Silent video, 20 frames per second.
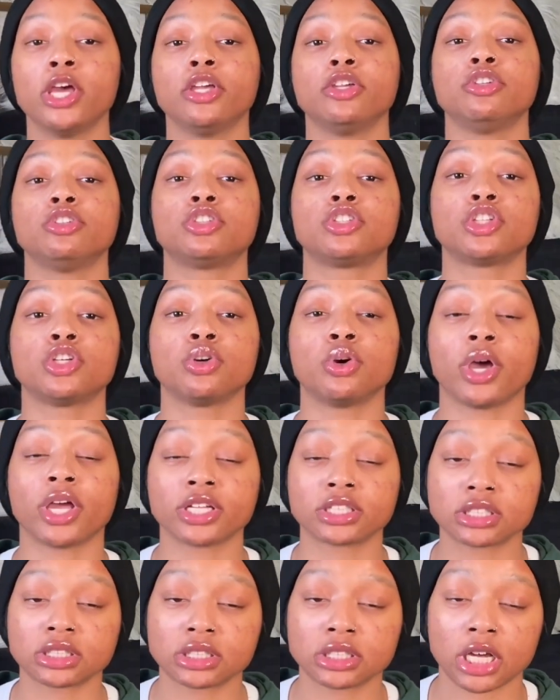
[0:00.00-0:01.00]
You still
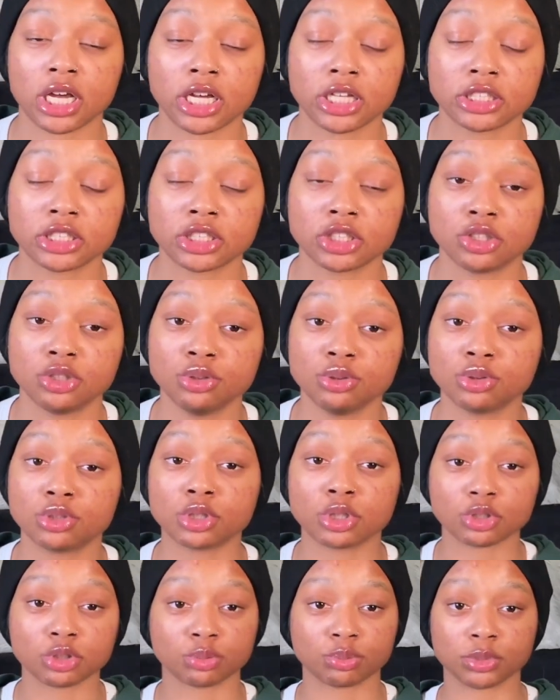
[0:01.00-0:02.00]
exercise and use
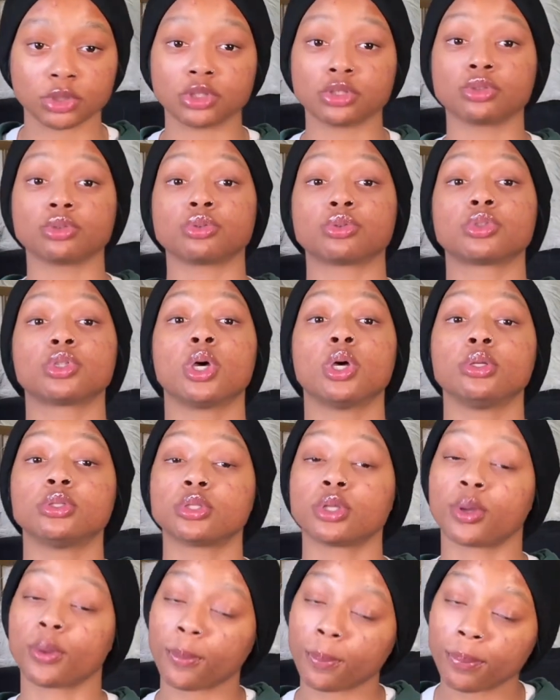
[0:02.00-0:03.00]
those muscles.
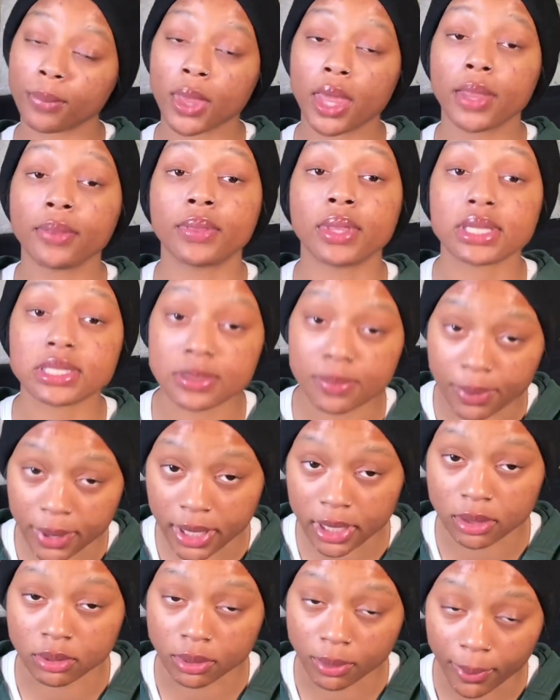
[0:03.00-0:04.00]
So that's a
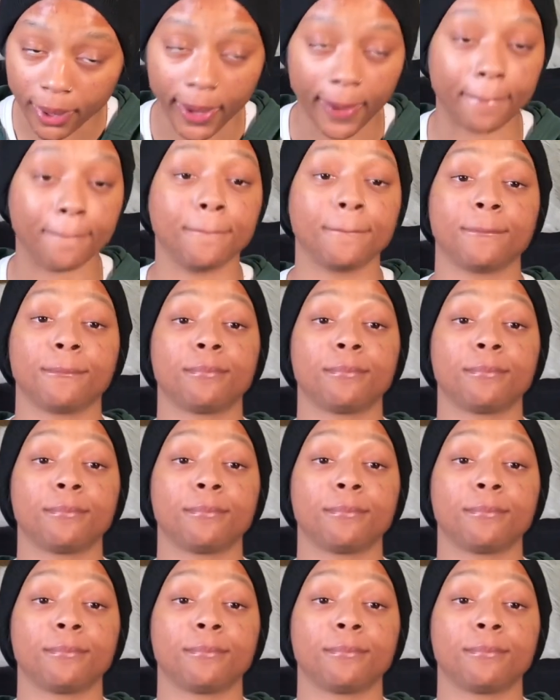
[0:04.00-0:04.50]
pat on the back.